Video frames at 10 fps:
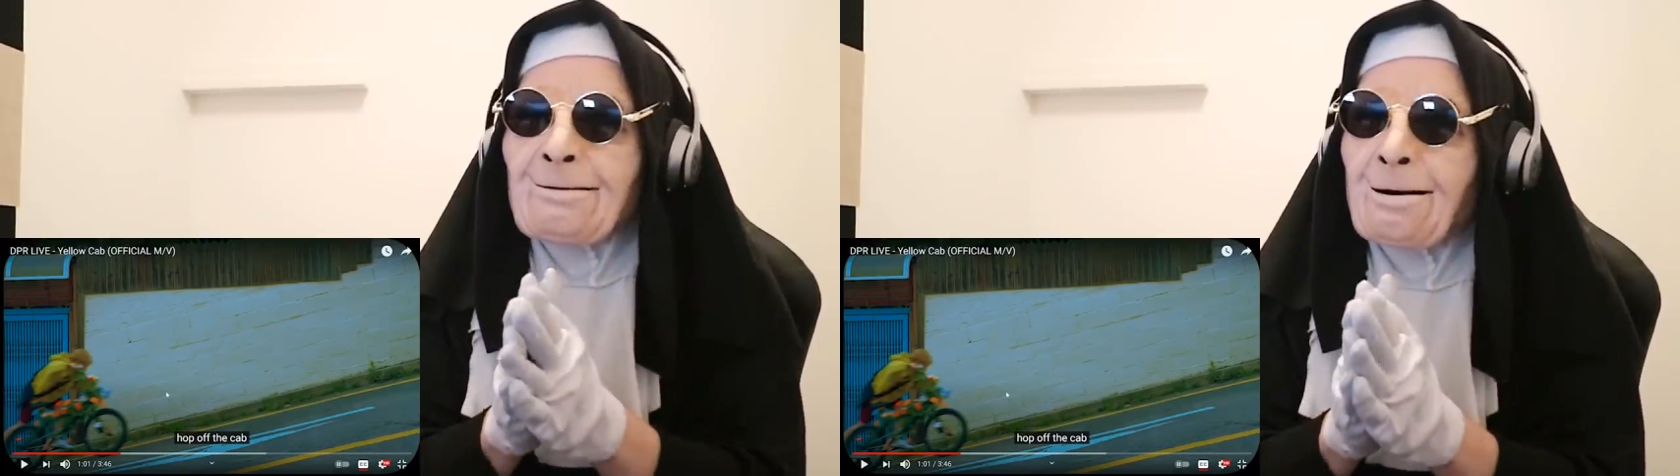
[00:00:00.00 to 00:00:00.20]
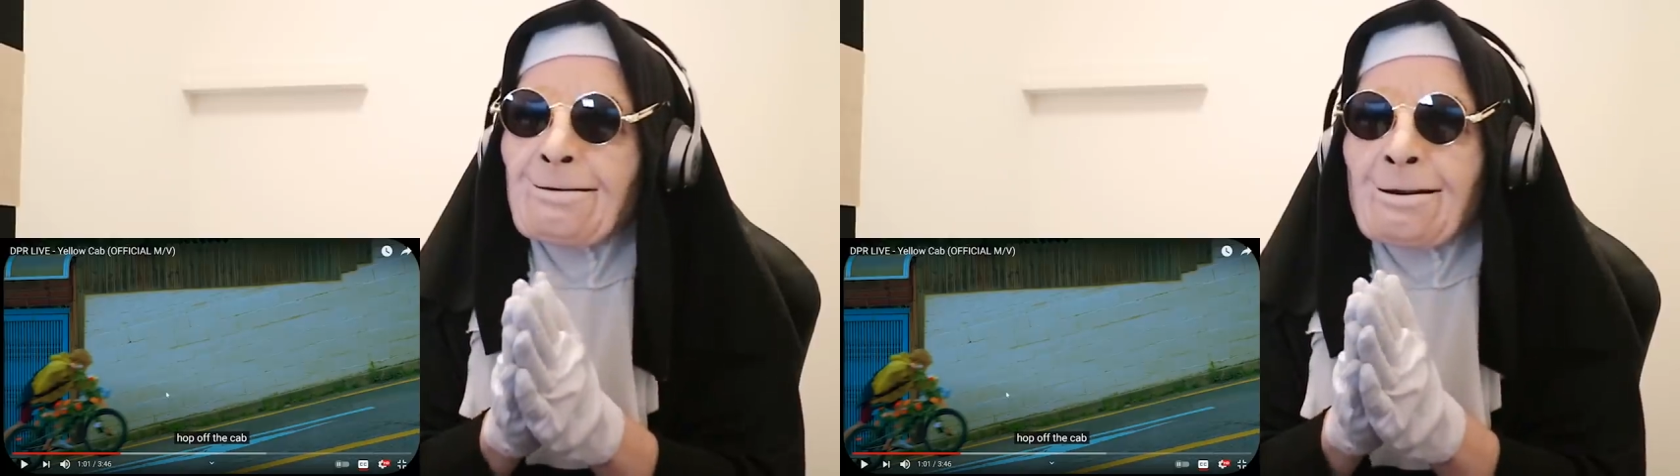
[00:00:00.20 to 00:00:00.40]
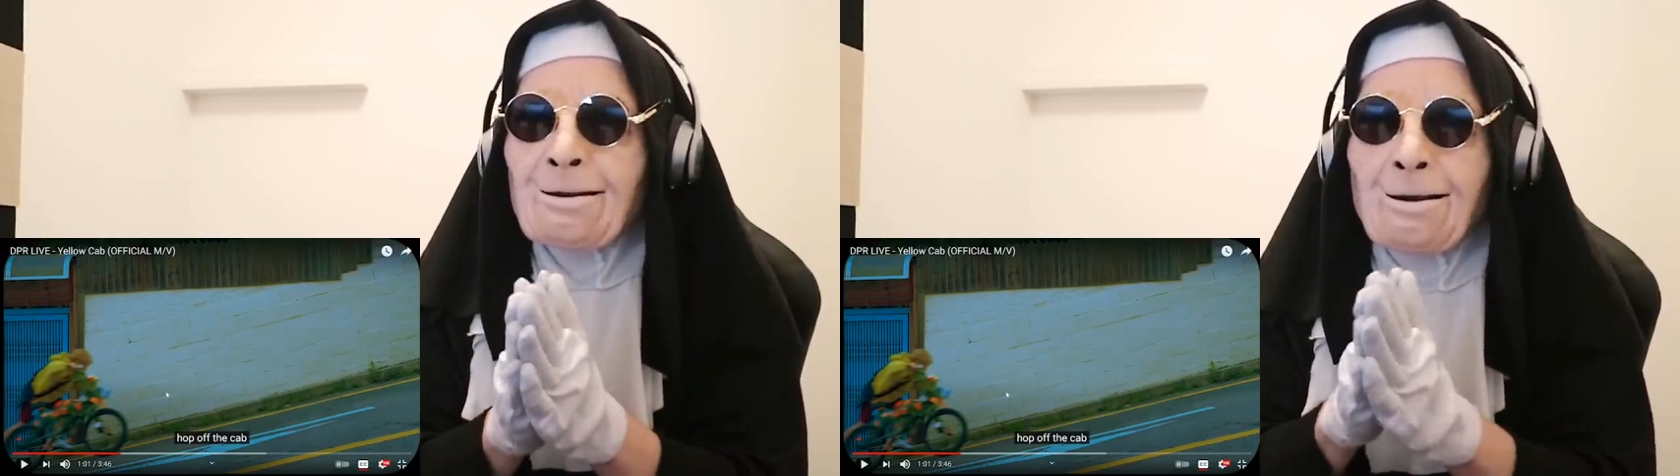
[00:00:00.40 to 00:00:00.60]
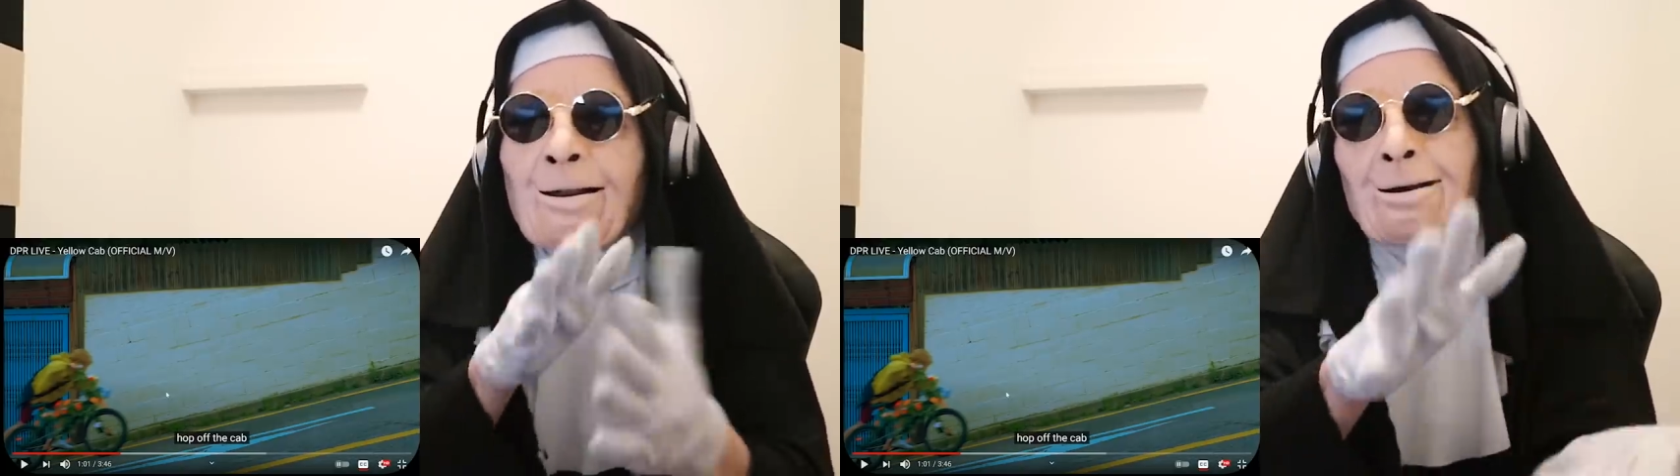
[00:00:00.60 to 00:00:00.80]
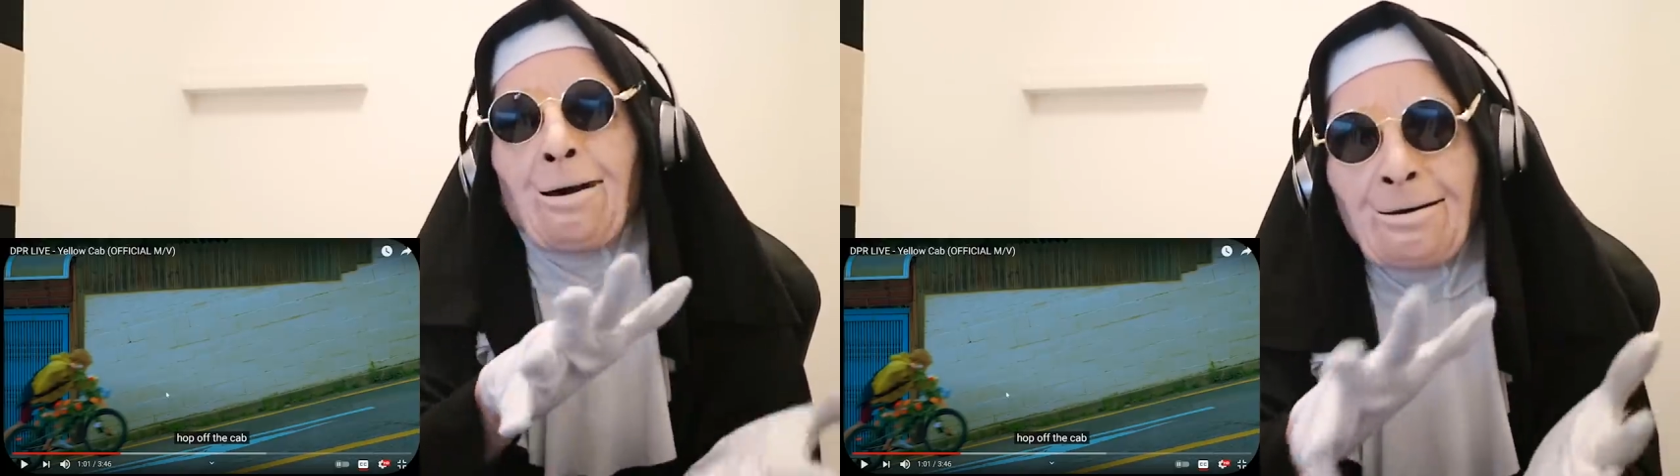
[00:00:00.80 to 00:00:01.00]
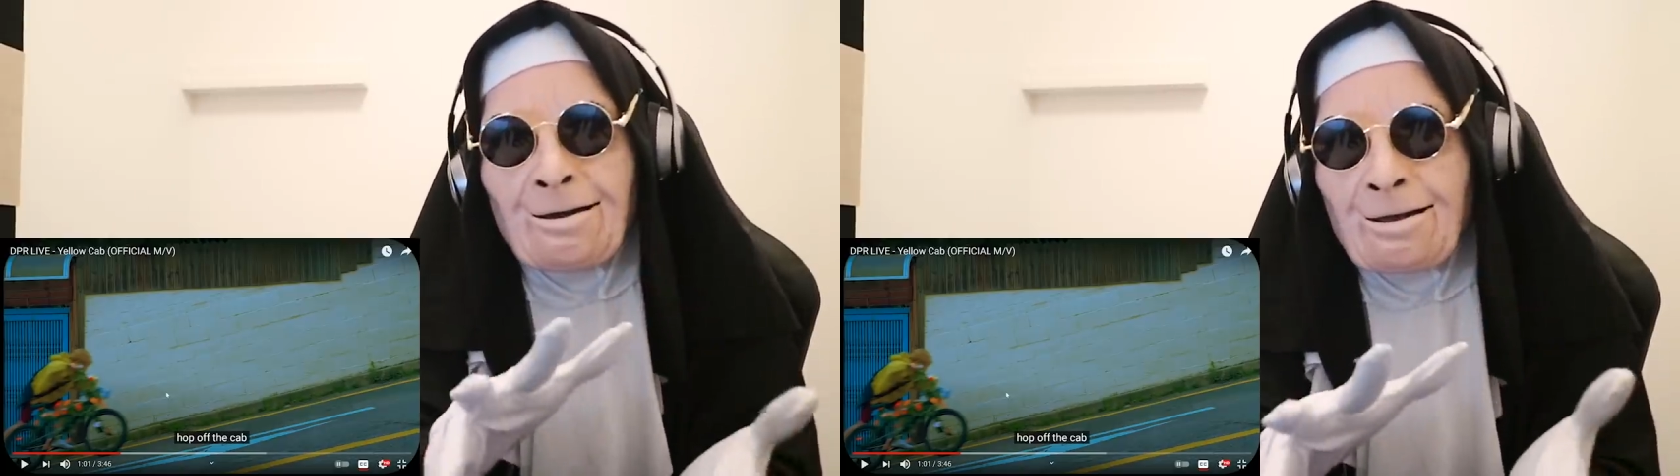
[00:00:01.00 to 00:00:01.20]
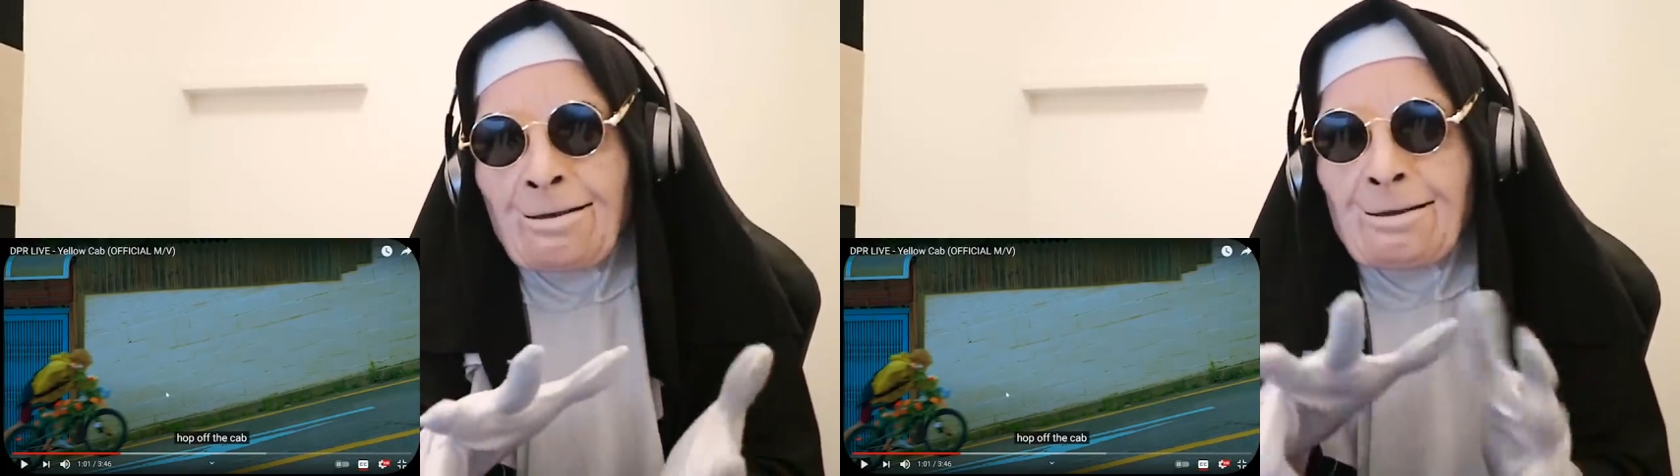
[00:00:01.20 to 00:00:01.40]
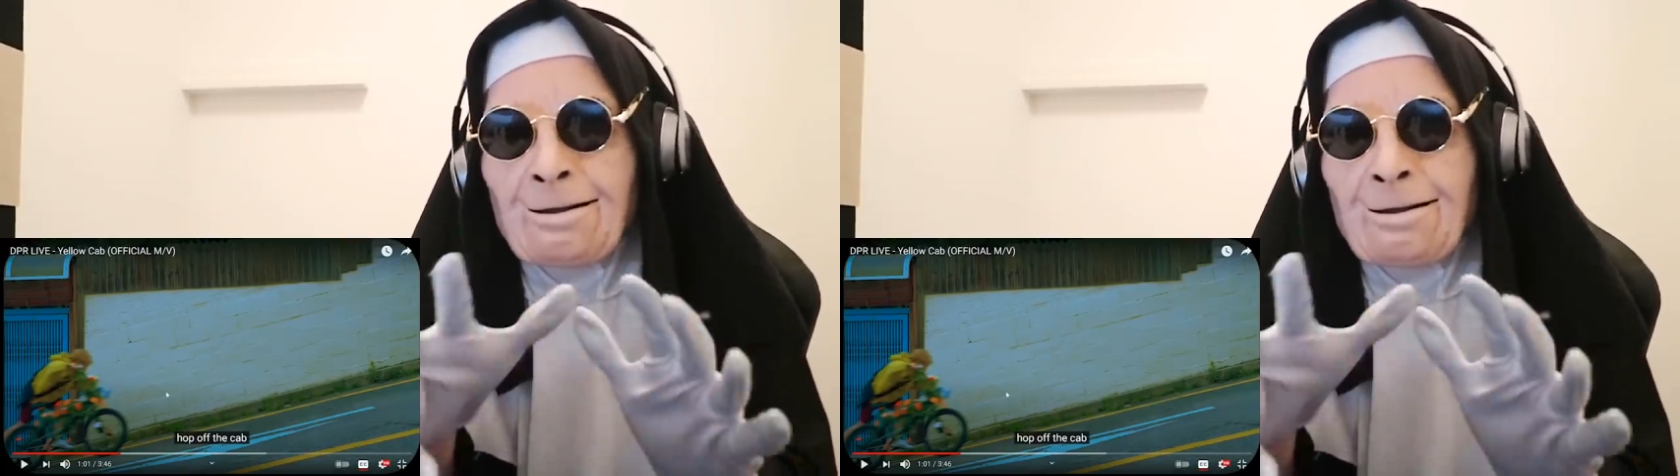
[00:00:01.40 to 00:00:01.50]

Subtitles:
how should I say, it's artsy,